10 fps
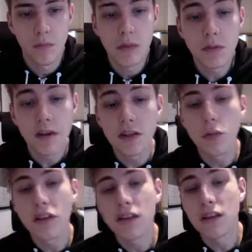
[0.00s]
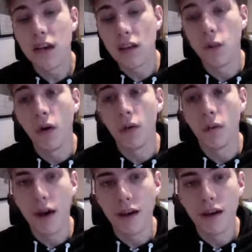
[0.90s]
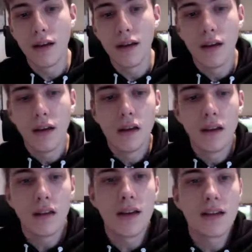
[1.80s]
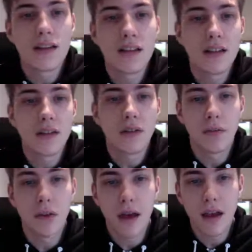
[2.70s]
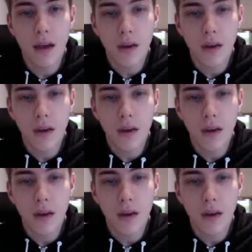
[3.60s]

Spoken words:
especially with this third one, right? There's a sense of like